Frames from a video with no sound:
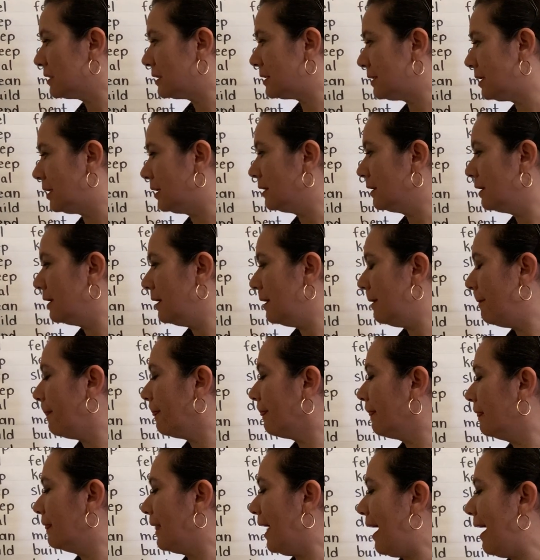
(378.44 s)
t,
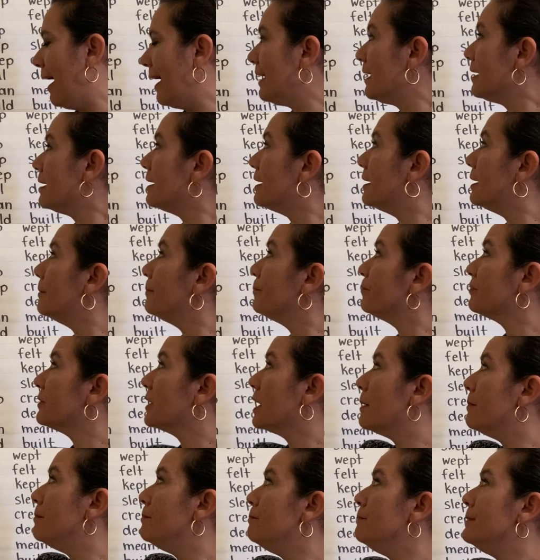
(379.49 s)
like
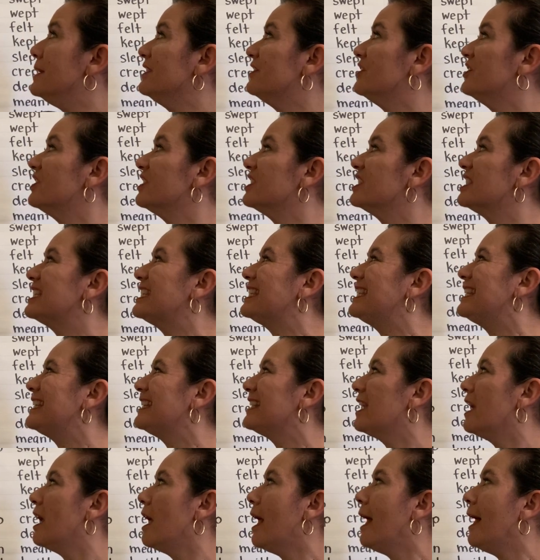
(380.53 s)
missed,
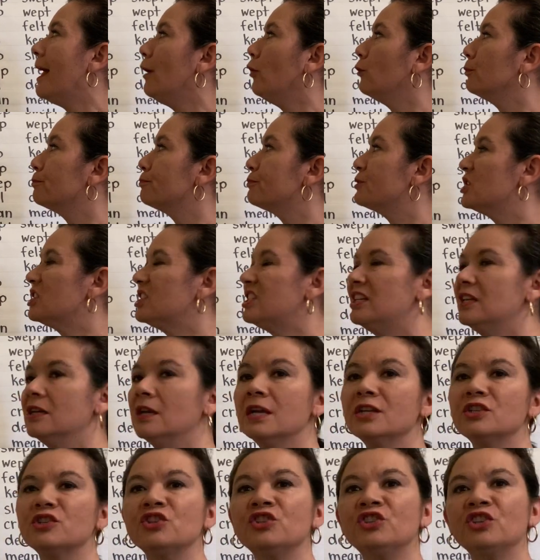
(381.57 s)
helped,
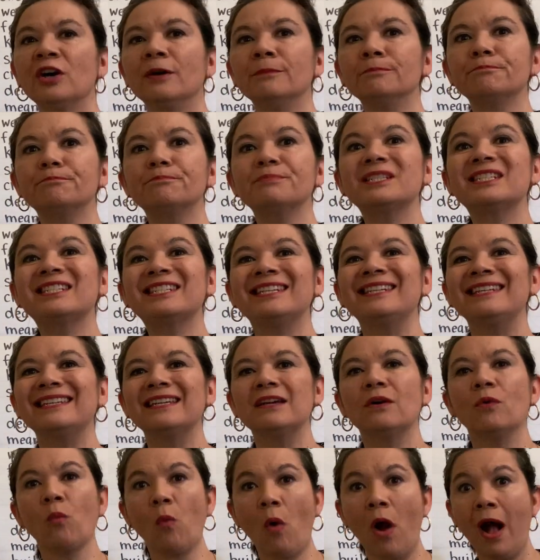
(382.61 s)
jumped.
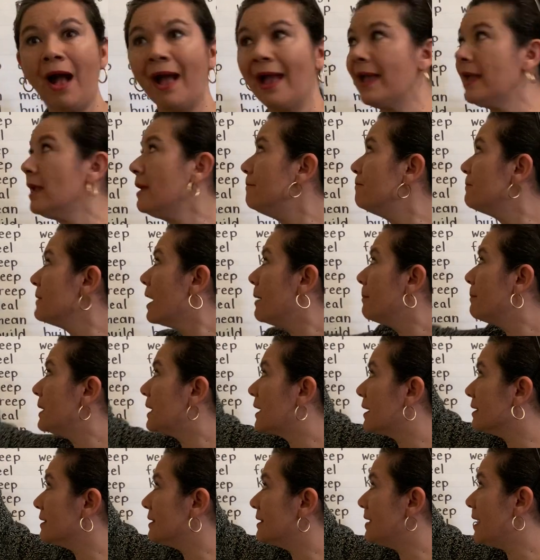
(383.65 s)
Why?
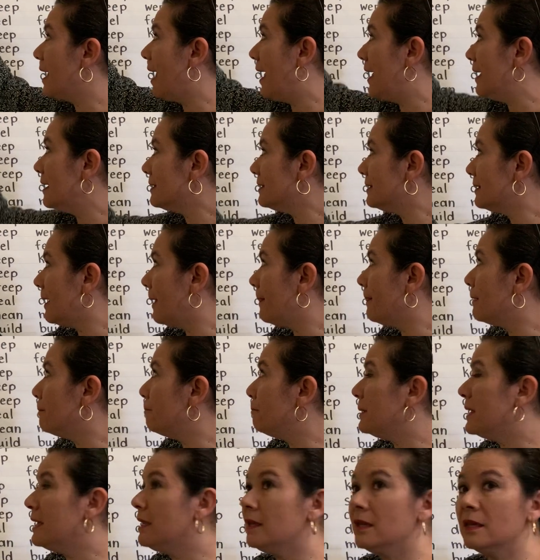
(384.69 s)
Because the S and the
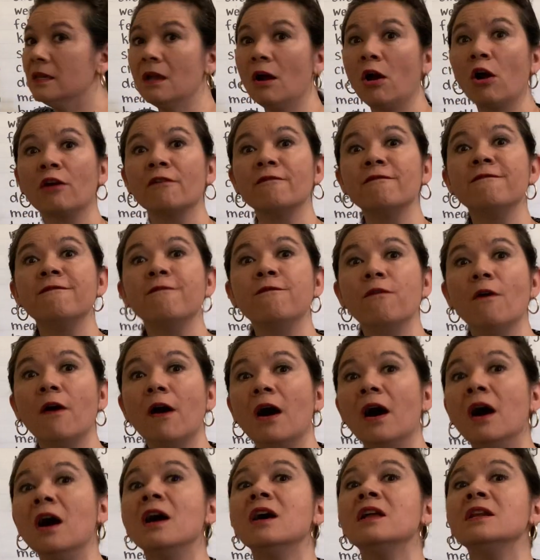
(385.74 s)
P are
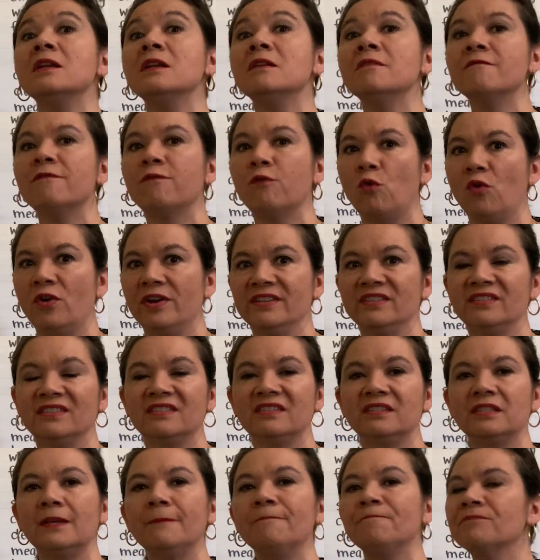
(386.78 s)

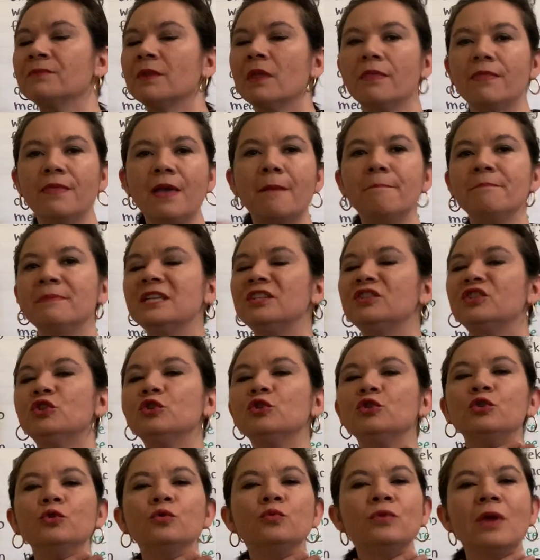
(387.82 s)
unvoiced. That means
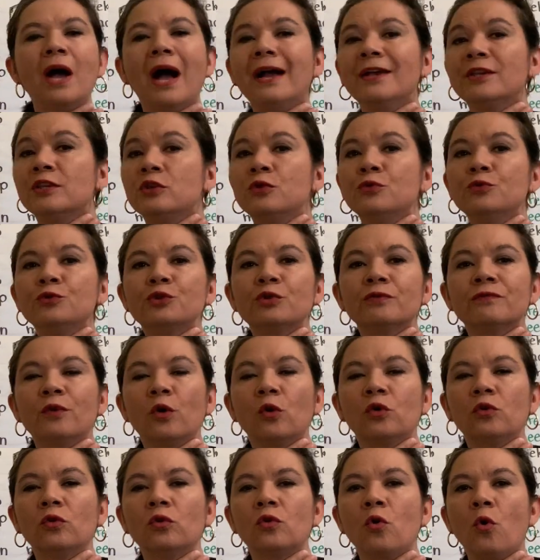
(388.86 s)
you do not use your
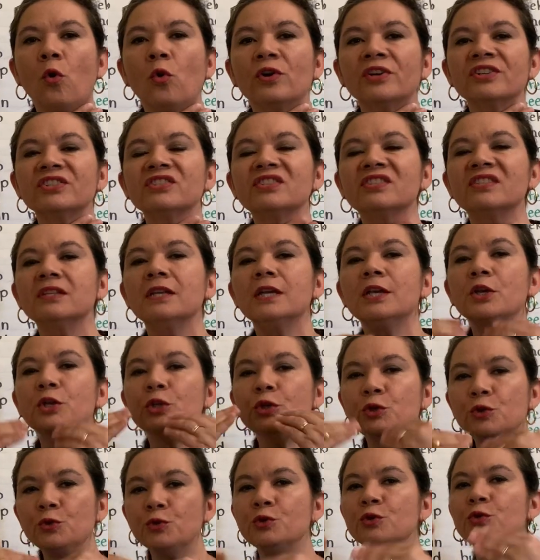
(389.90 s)
vocal cords,
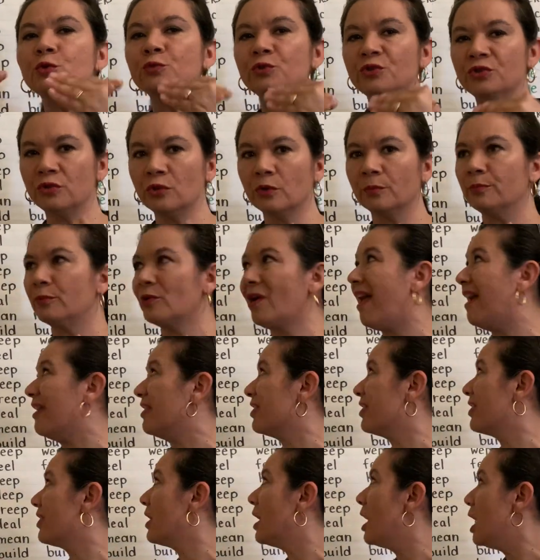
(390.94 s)
you use your
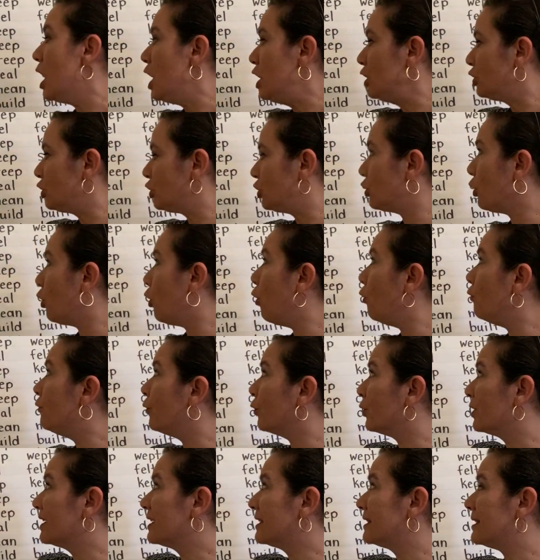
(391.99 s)
breath. So
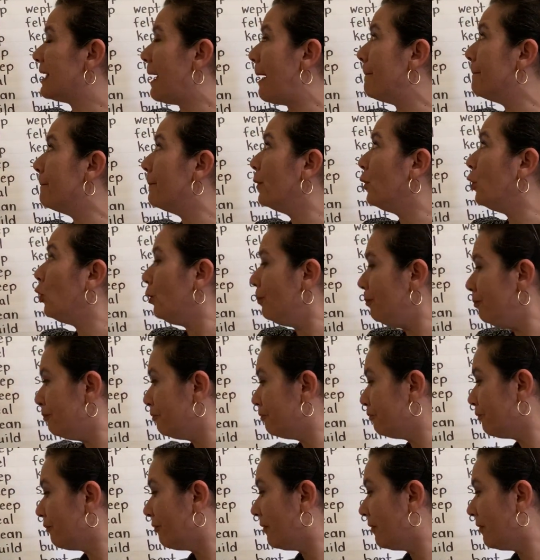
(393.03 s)
for example,